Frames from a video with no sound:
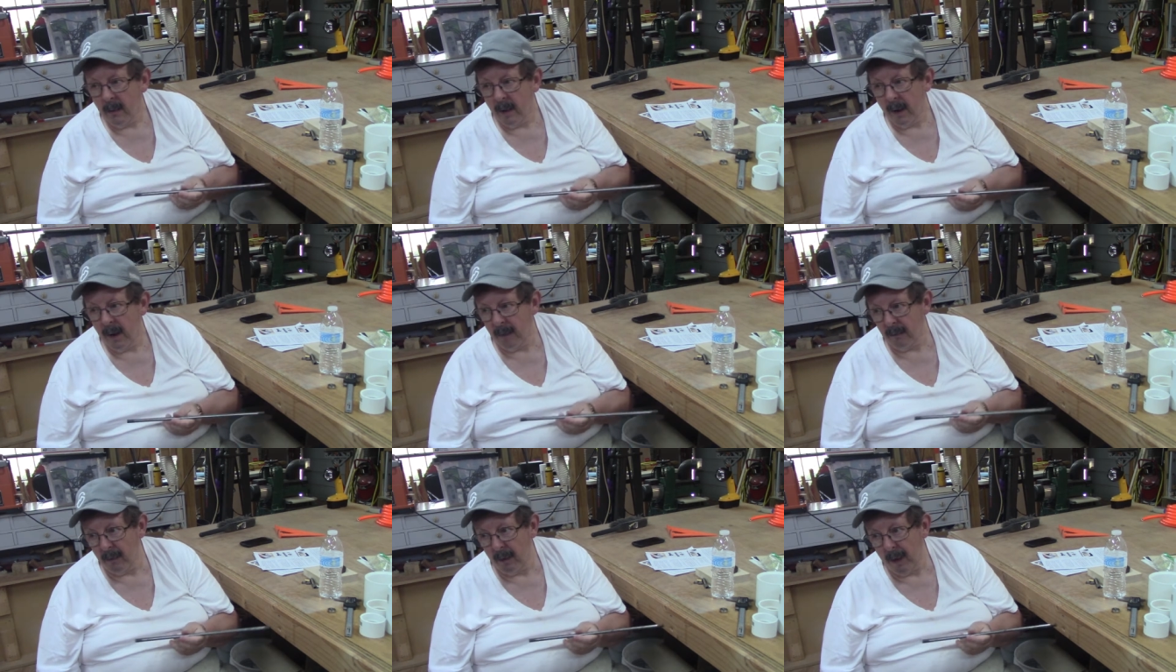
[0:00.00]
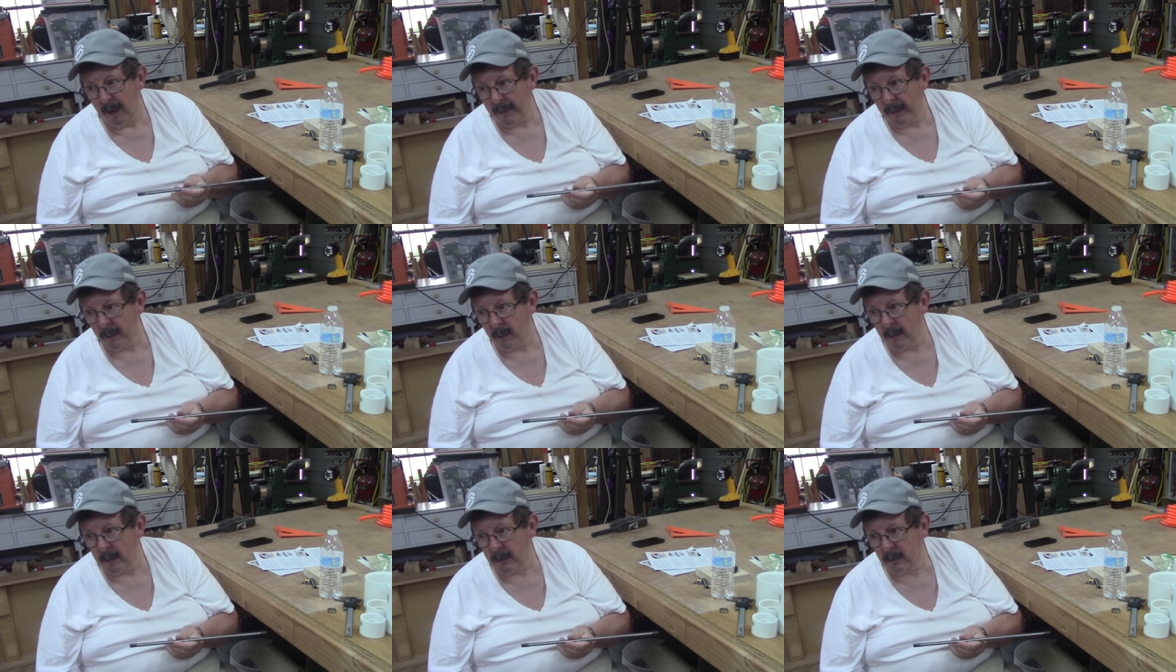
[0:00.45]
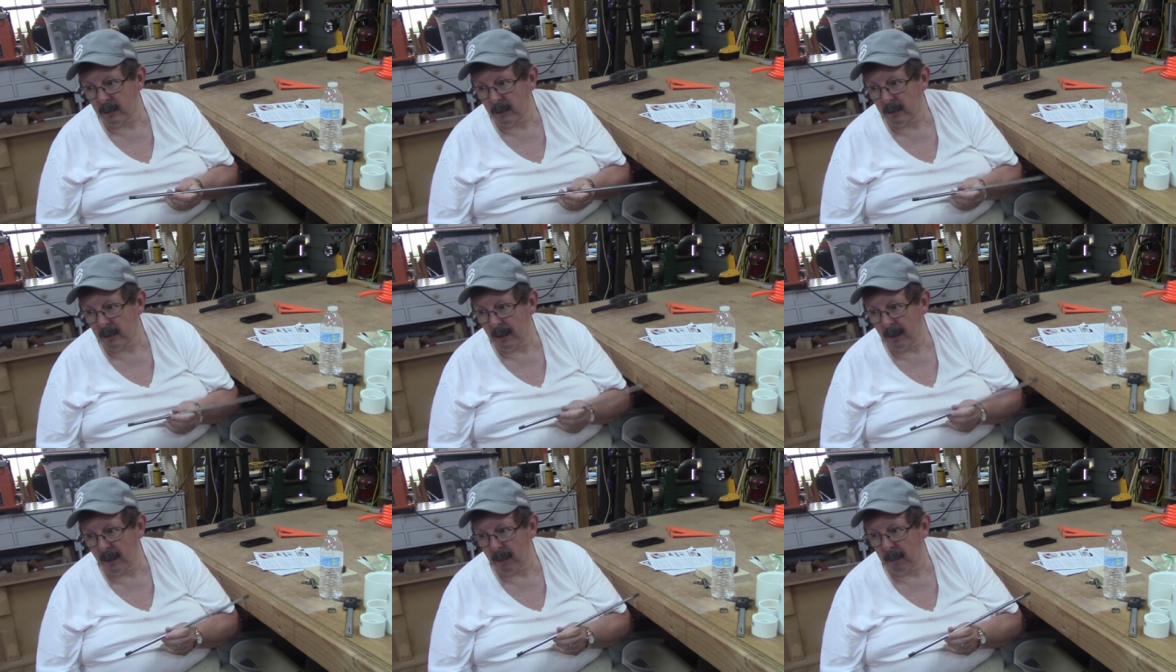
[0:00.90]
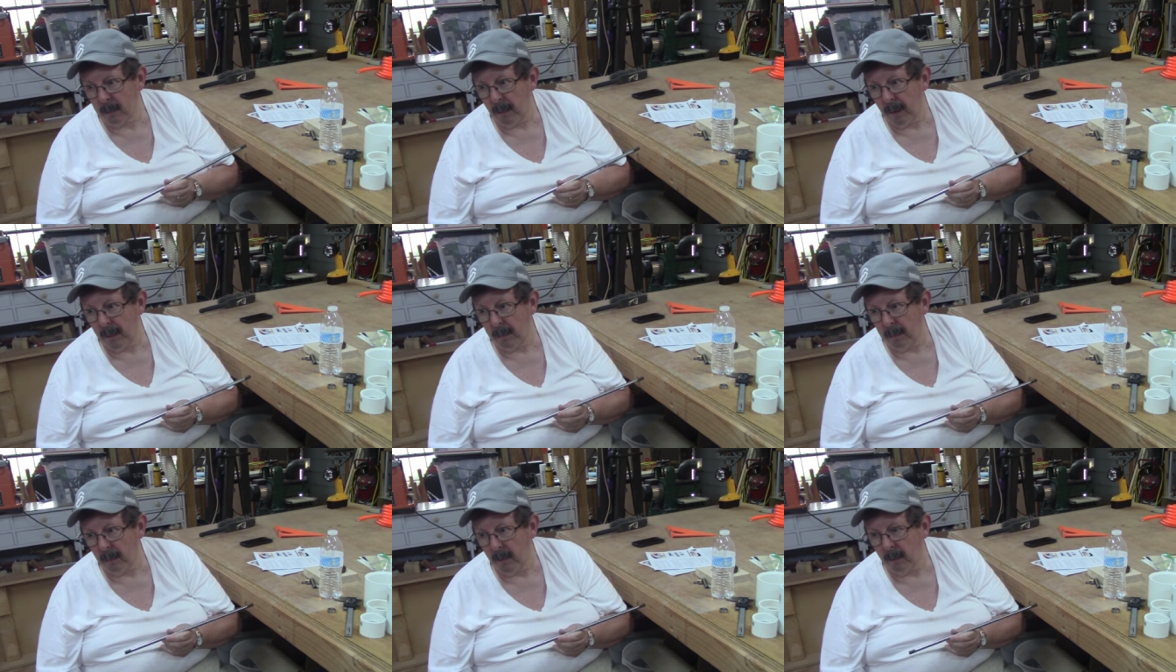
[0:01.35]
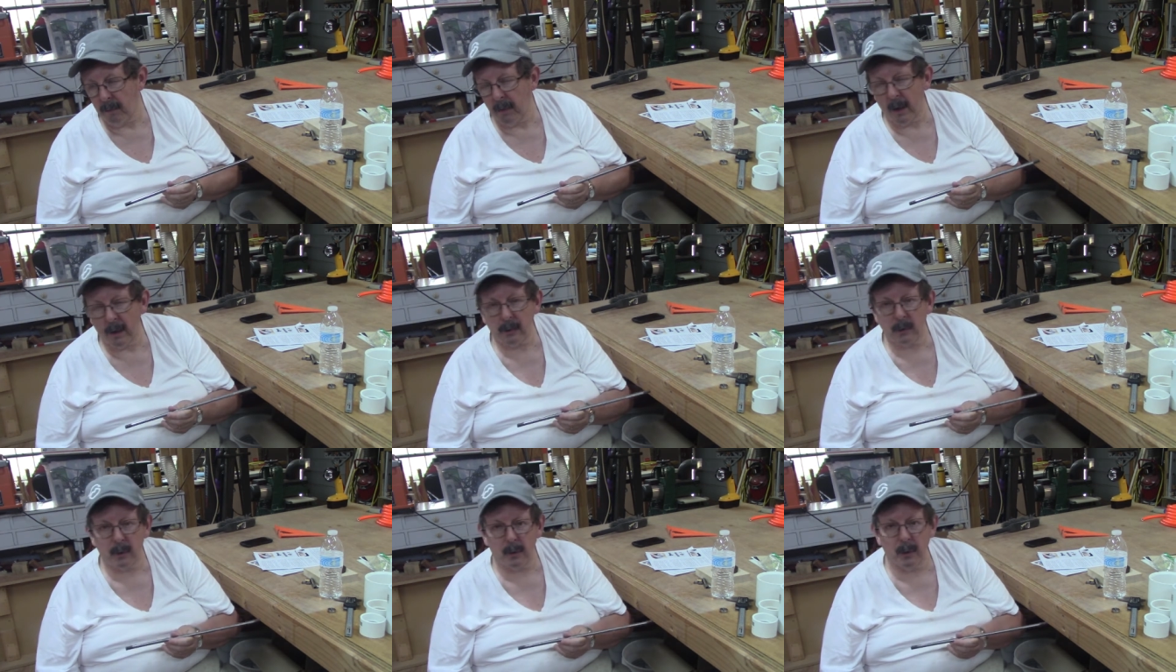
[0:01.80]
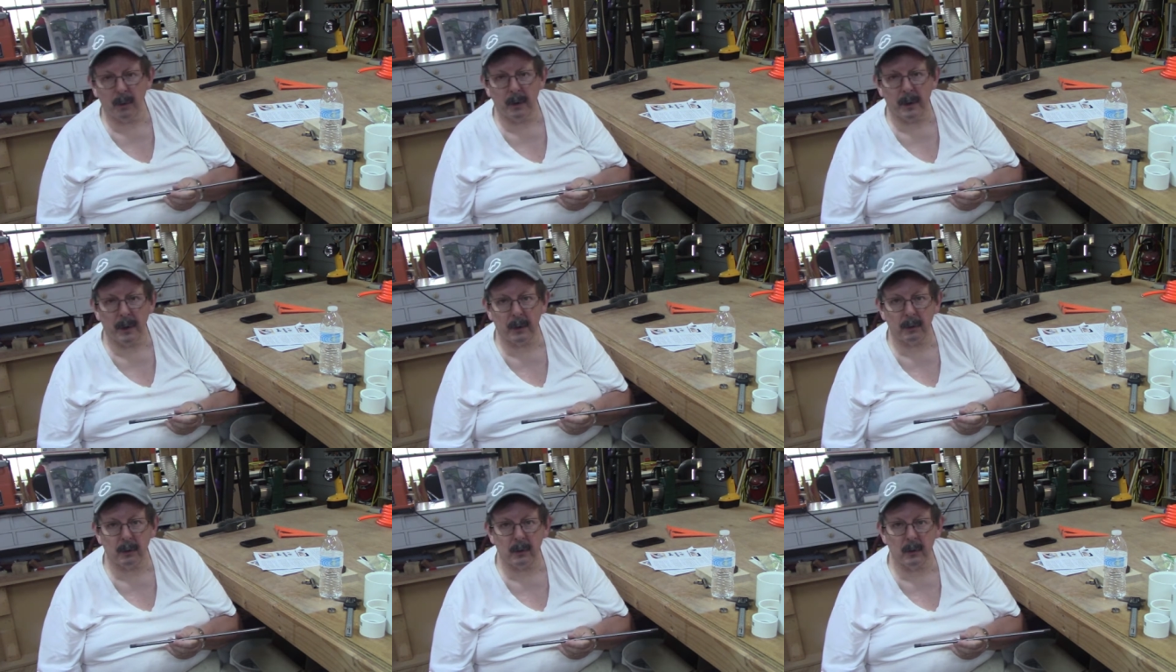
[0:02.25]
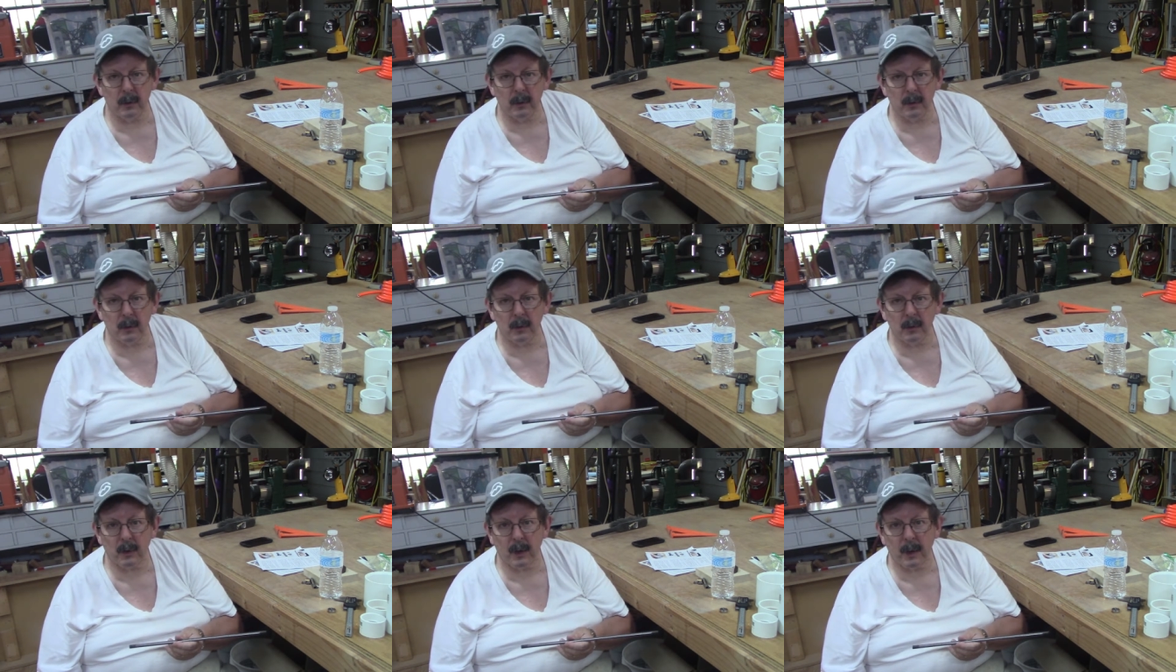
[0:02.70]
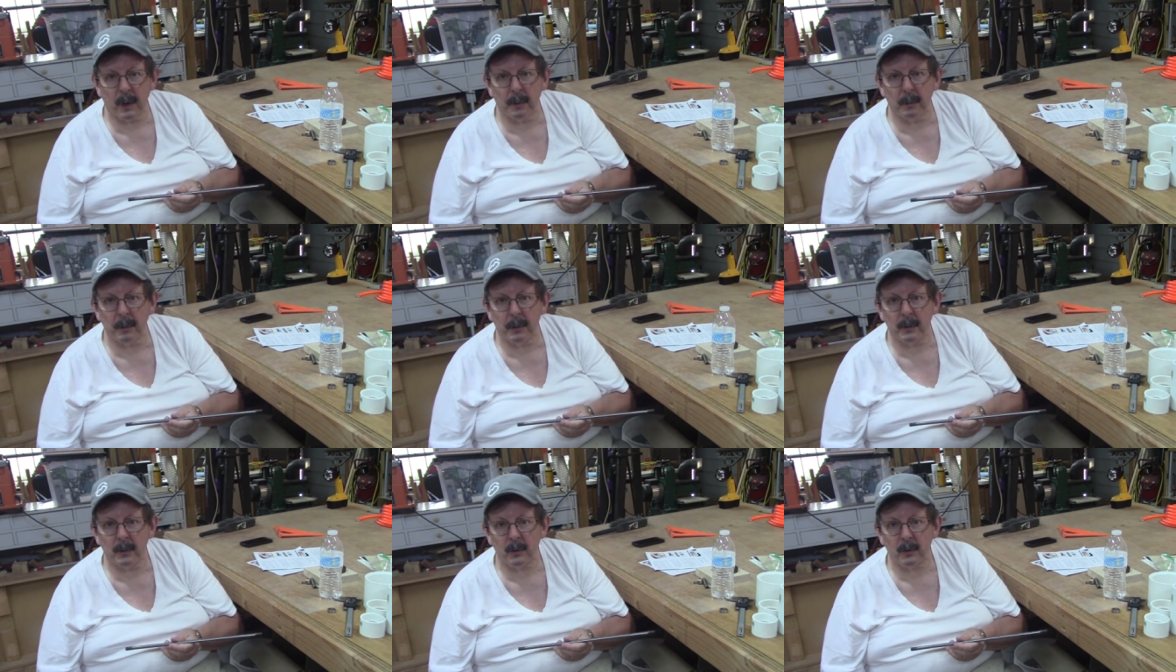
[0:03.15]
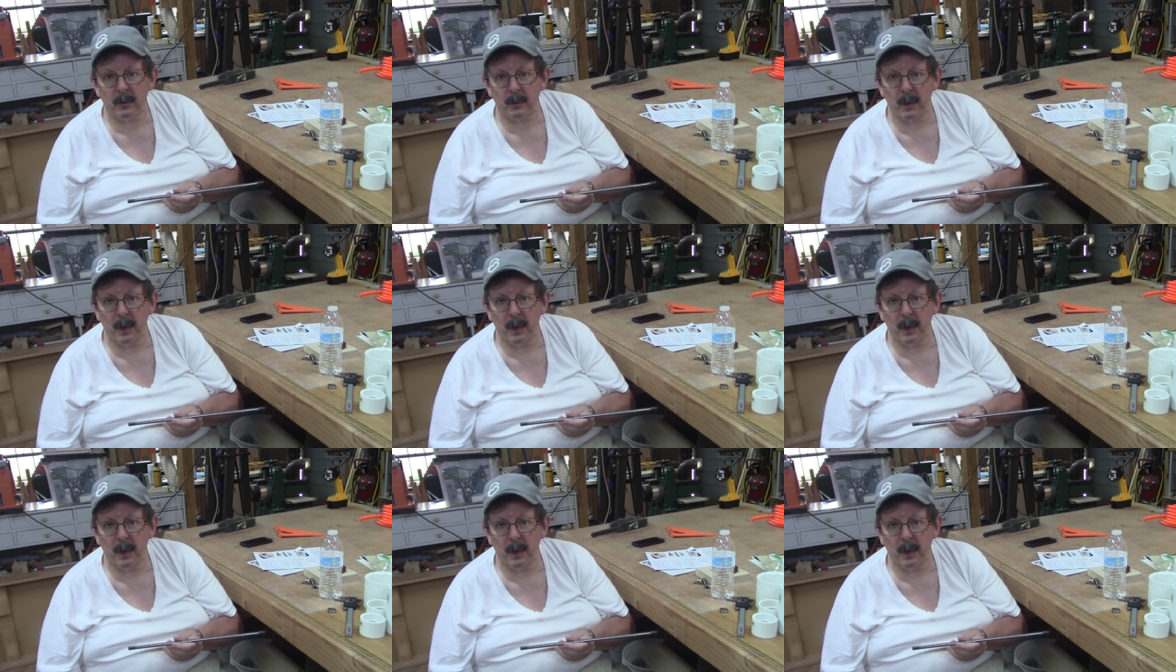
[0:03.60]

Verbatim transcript: I have a lot of grits of sandpaper. I'm not sure that I shouldn't just take a piece of